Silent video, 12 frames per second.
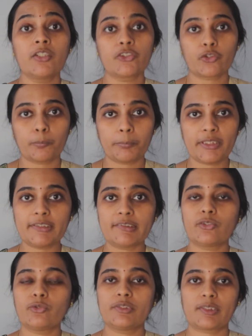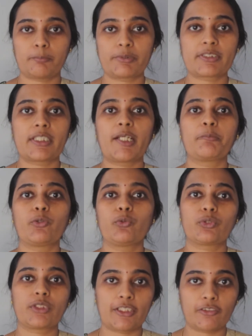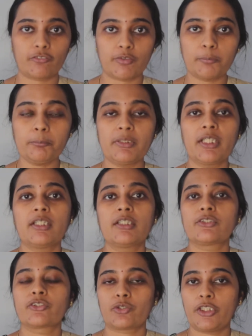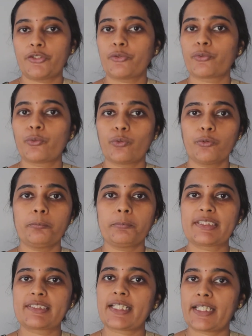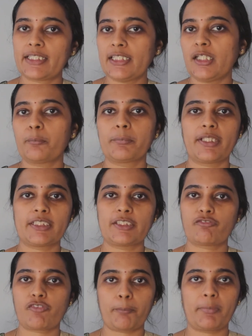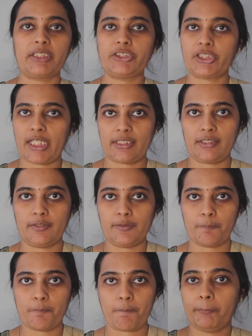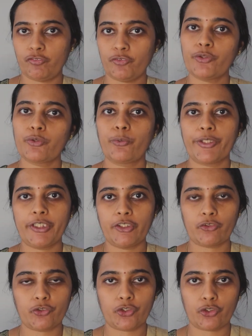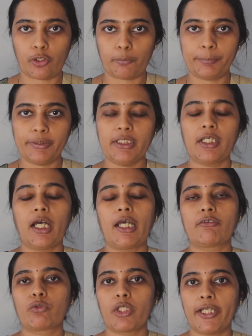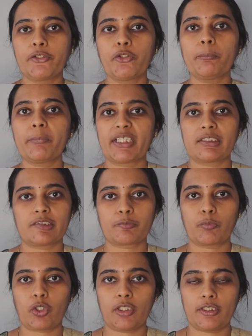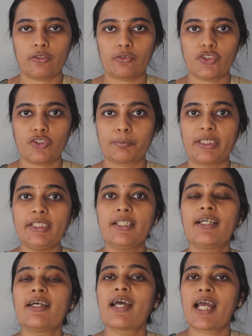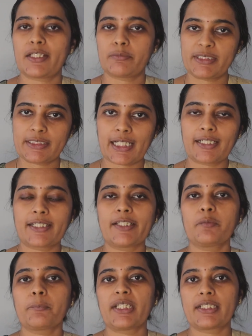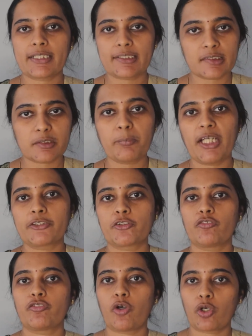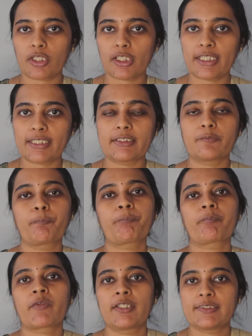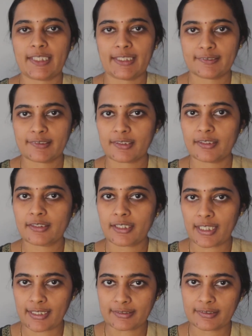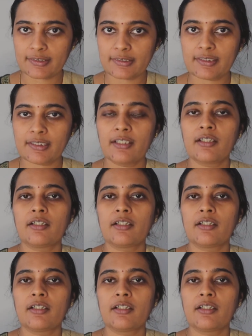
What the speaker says: So please do subscribe to Tattvam so that you don't miss any updates from my channel. Before going into the topic, I would like to make a small announcement. I am starting my next batch of online Sanskrit classes